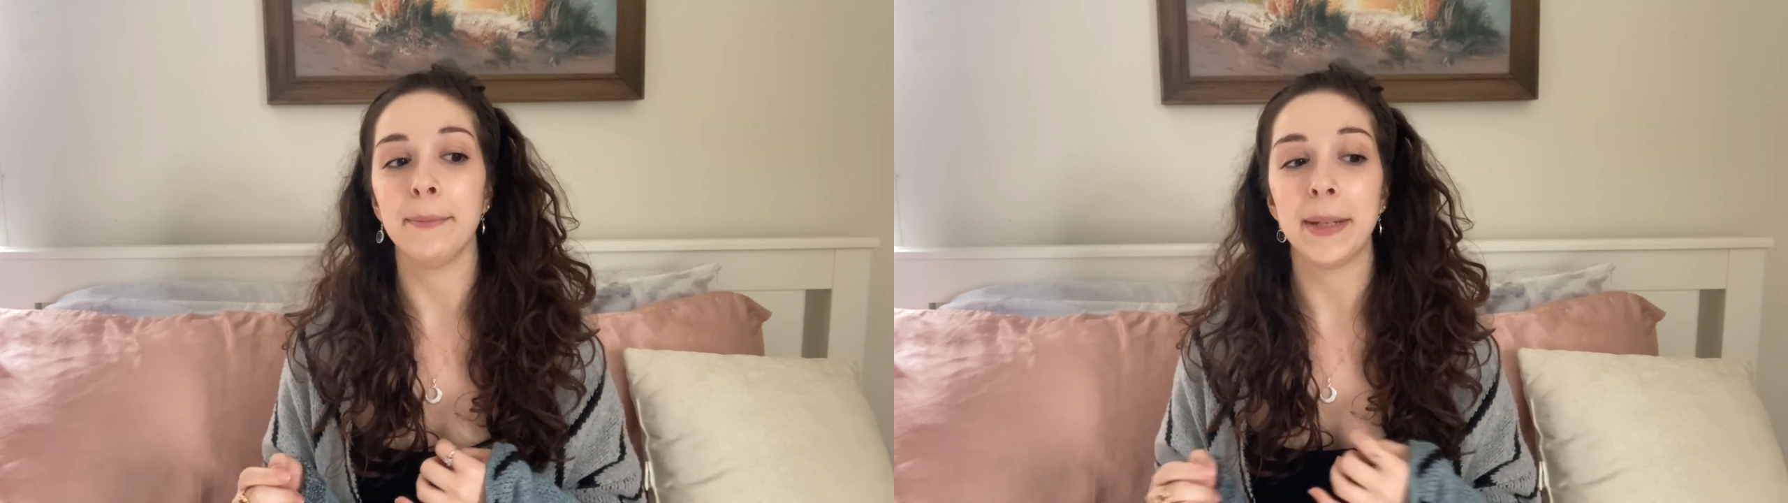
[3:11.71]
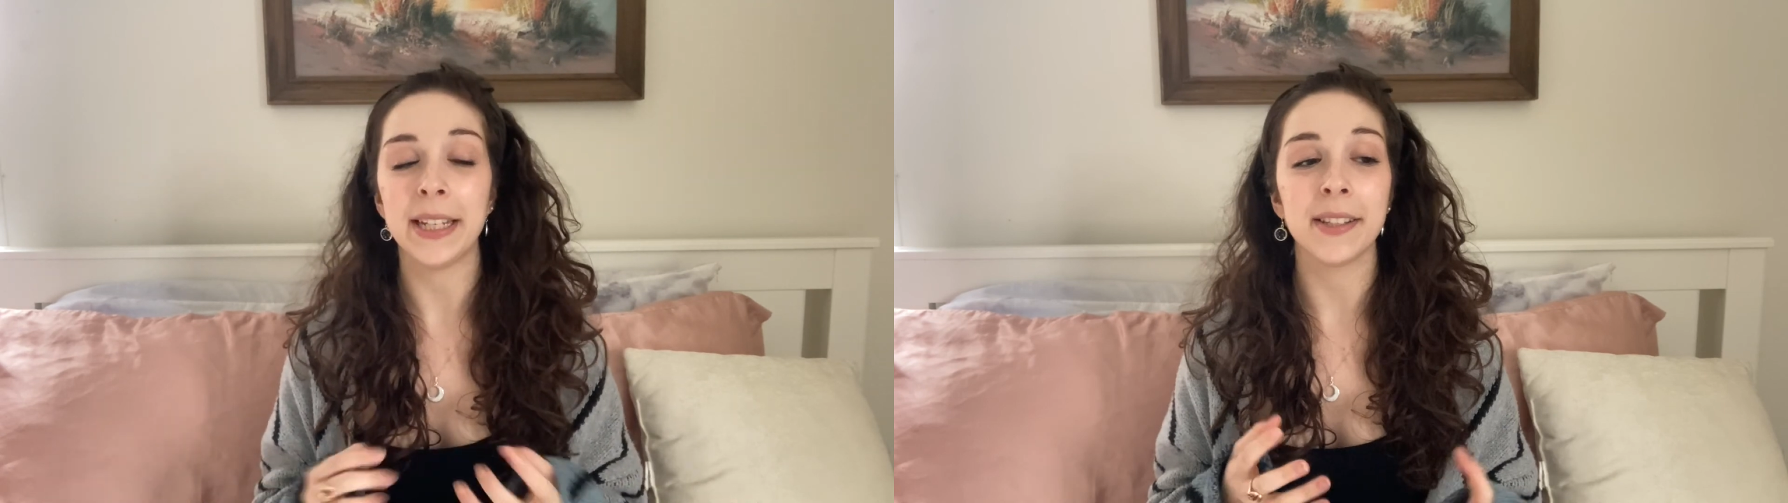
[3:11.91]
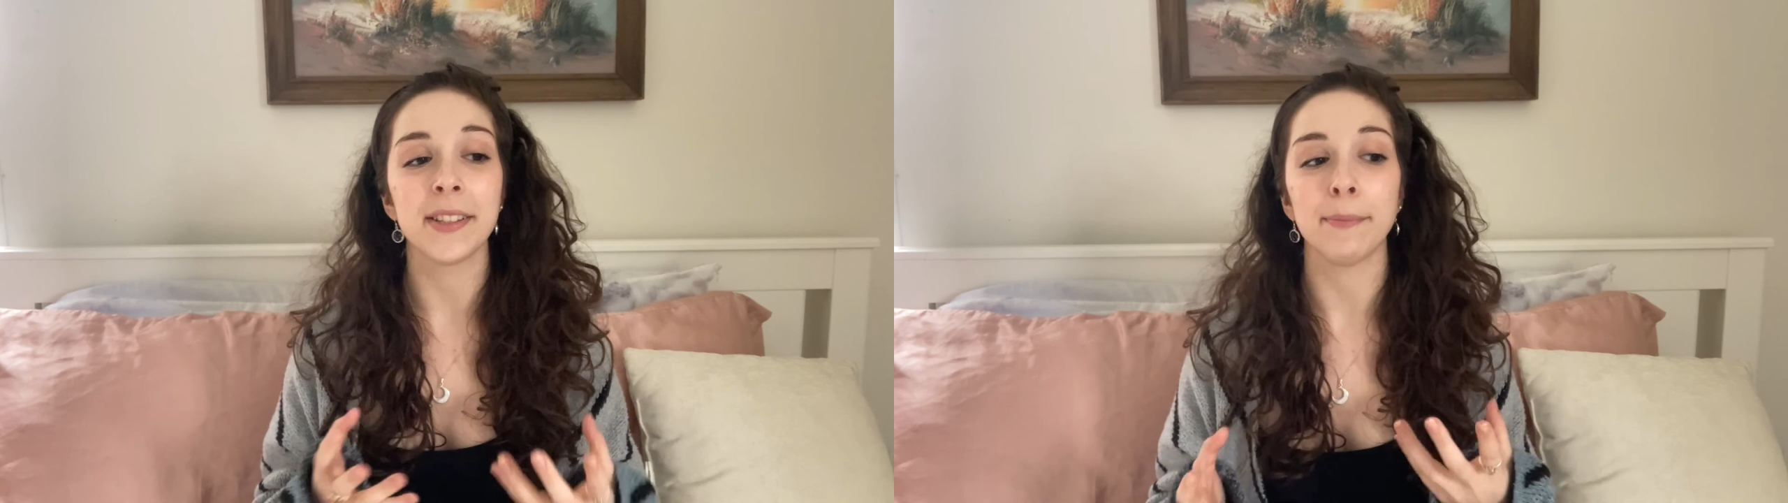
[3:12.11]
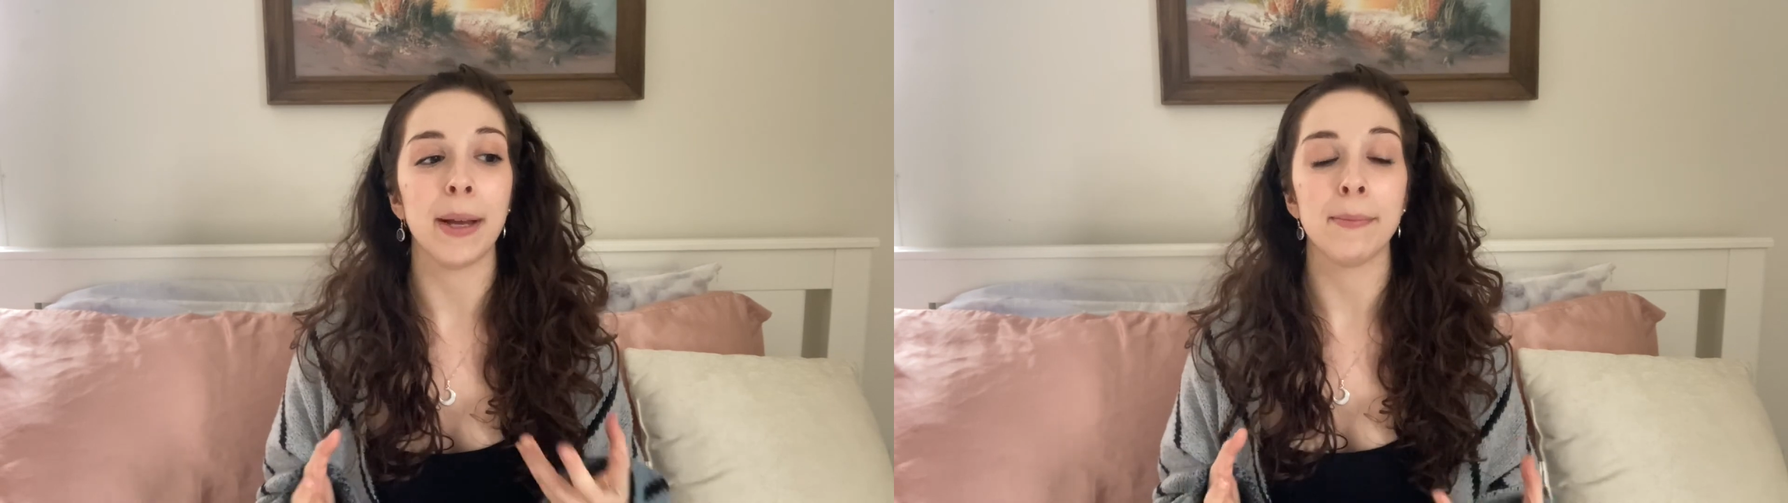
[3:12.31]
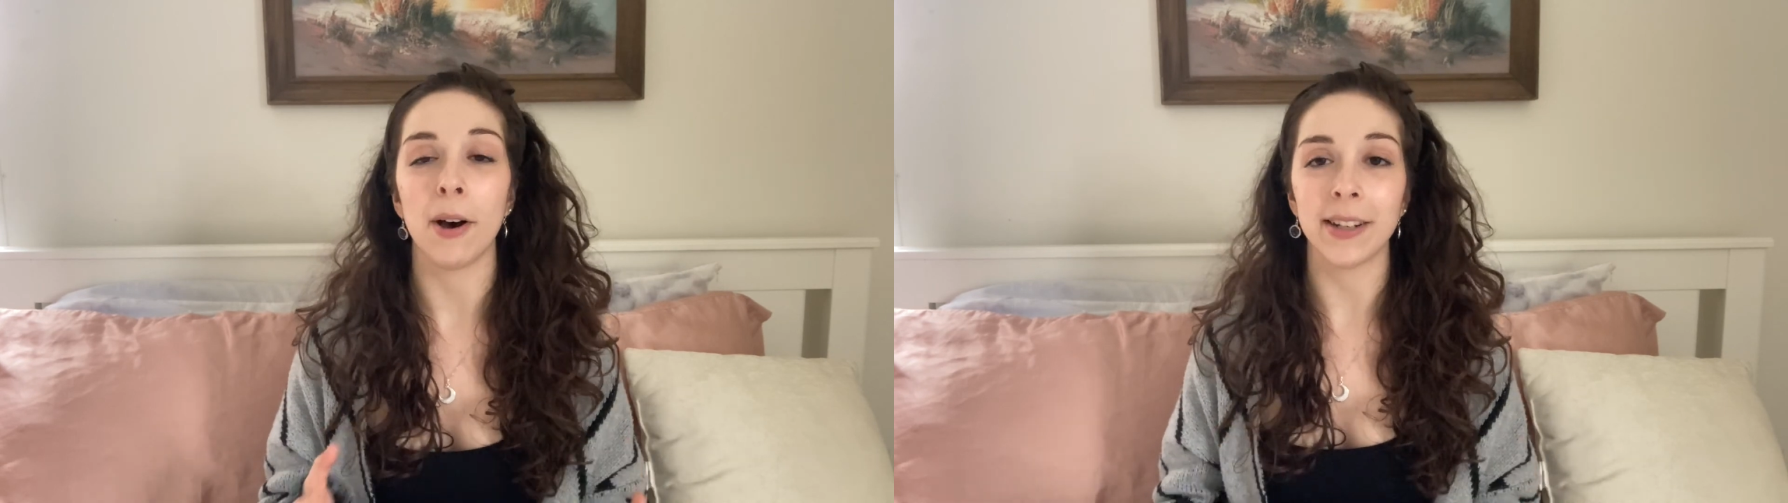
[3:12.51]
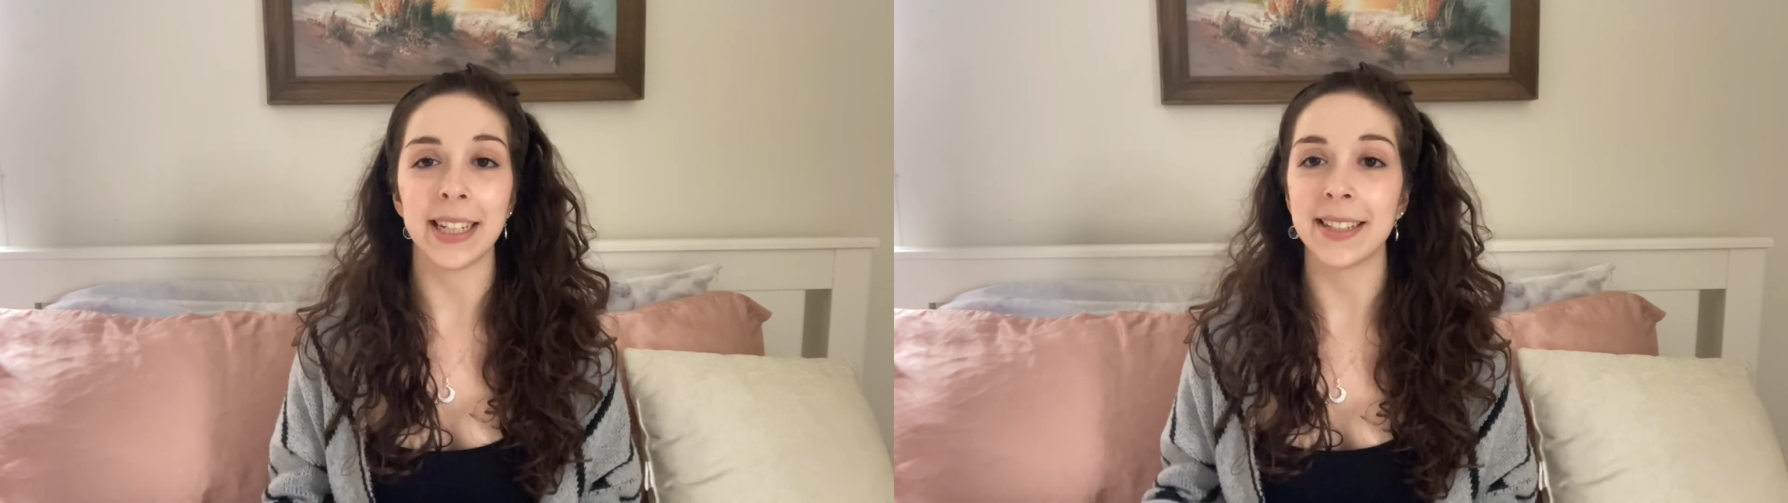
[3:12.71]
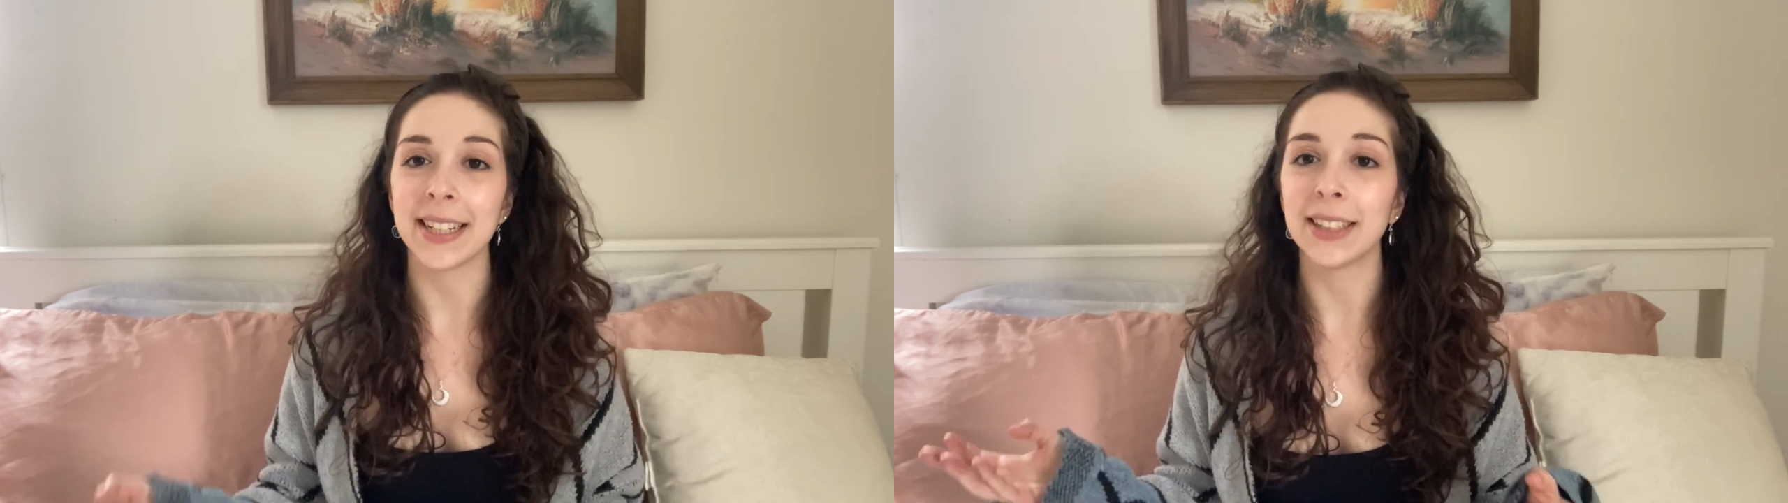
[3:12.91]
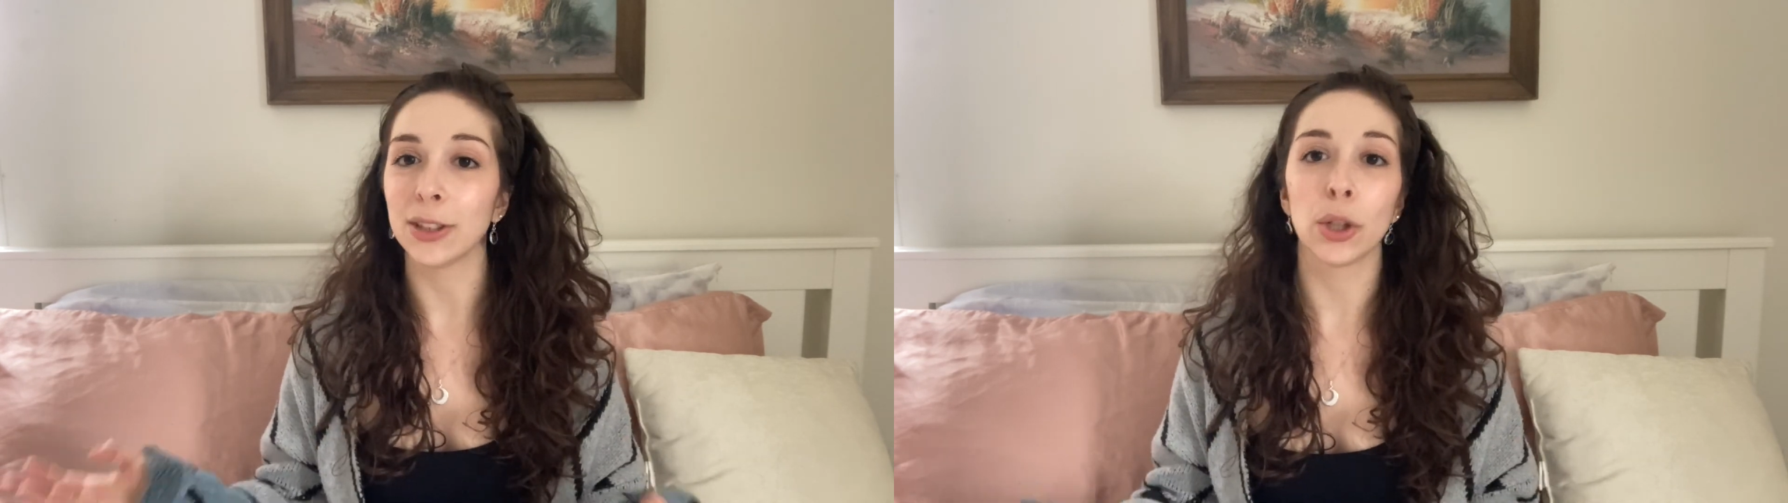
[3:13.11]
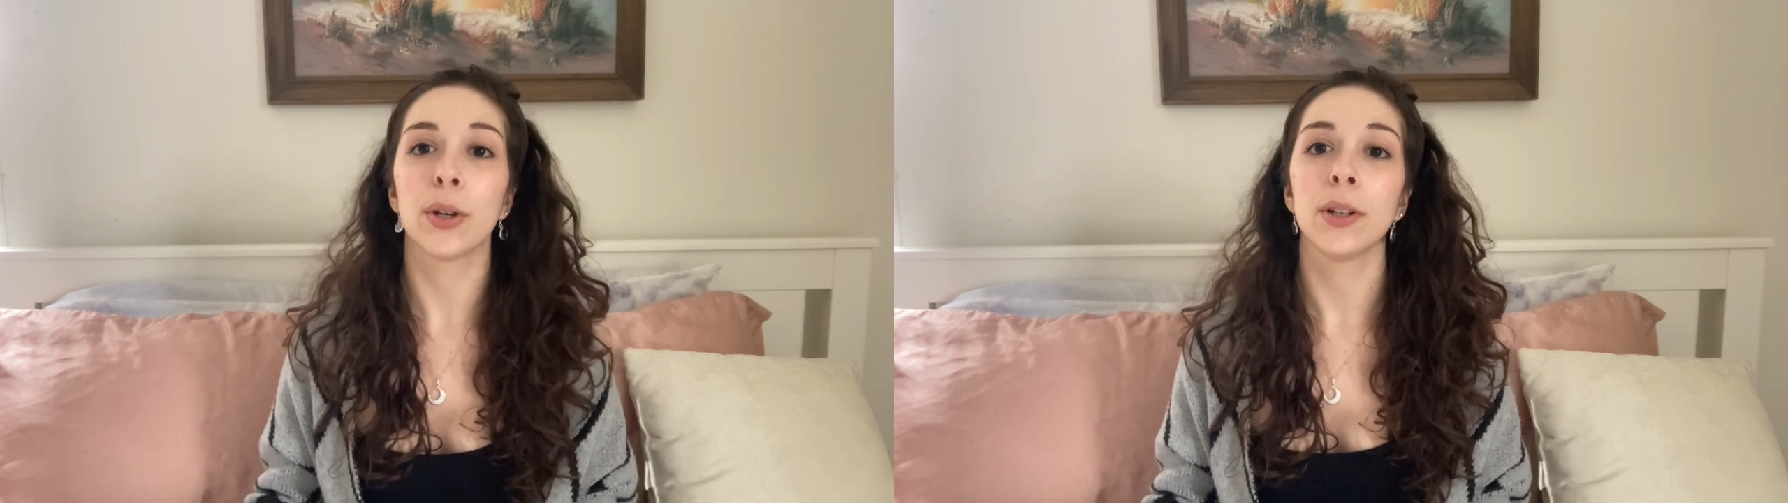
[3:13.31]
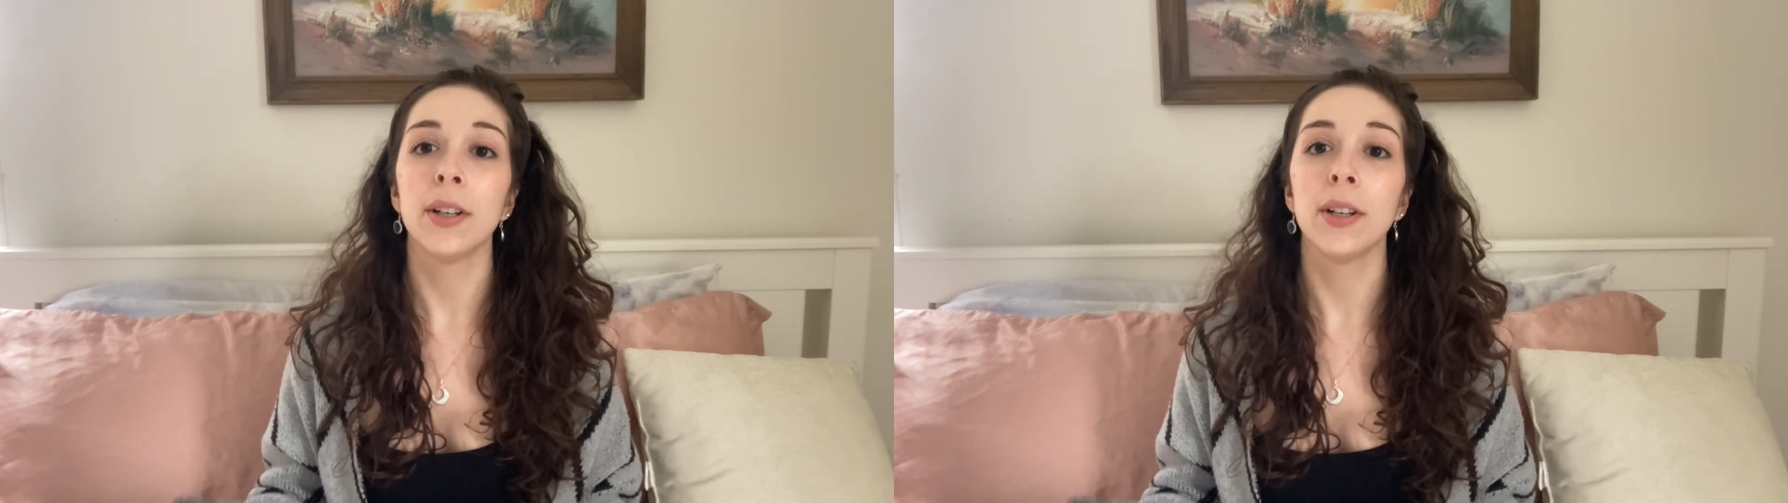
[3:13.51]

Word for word: pieces of my body didn't look